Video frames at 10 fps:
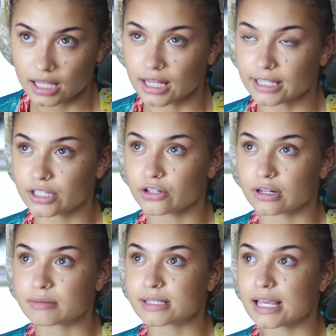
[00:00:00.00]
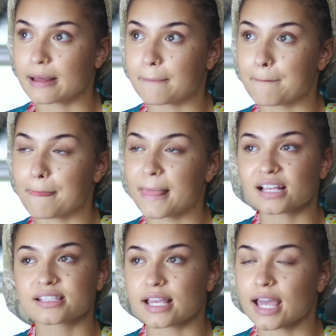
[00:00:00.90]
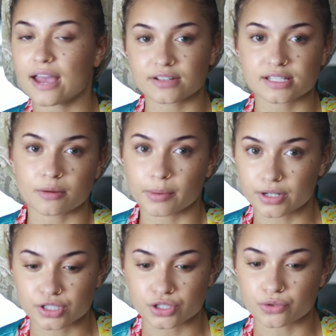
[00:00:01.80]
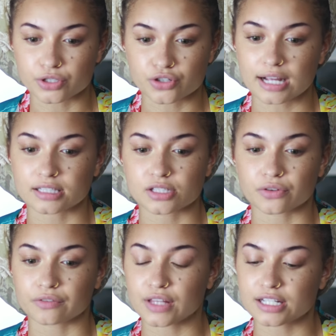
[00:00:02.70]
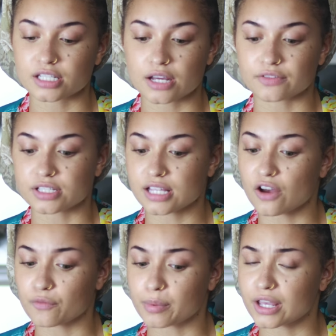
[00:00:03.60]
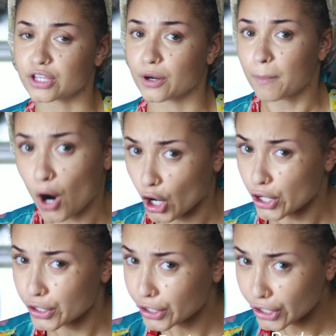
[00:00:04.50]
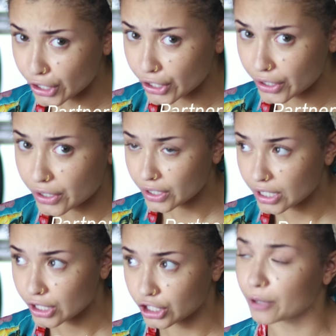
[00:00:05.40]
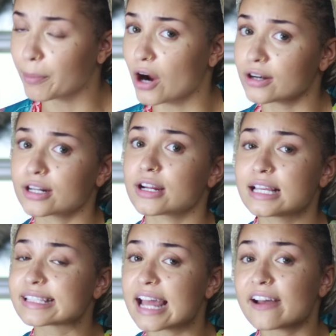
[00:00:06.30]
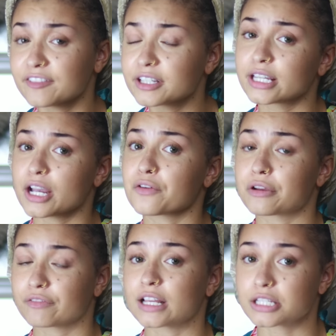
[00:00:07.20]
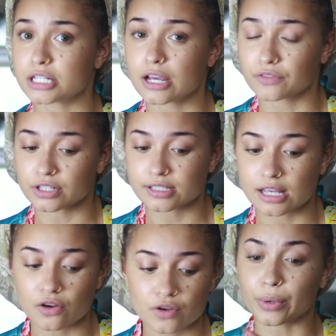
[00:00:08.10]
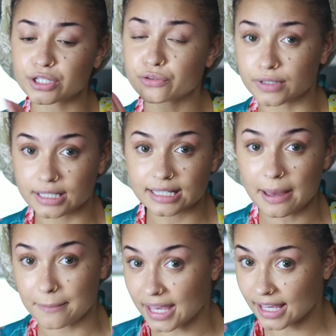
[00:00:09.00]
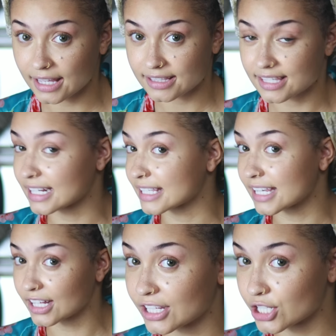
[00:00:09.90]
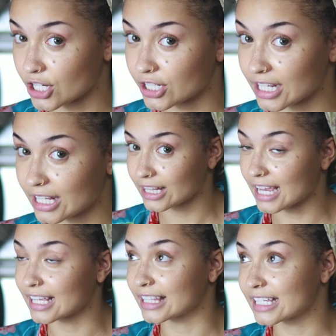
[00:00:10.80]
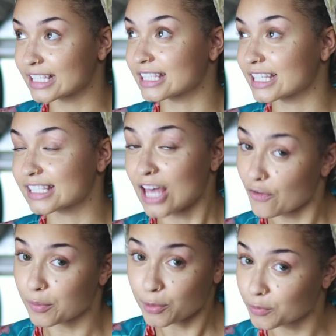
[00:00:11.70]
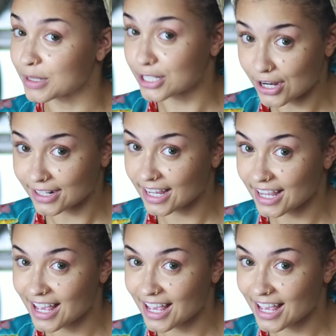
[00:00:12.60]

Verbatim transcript: Like, you know what I'm saying? Not saying every single person you attract is a reflection of yourself, but your partner, your partner is definitely a reflection of yourself. When you really commit to this healing journey, like this, this self improvement journey,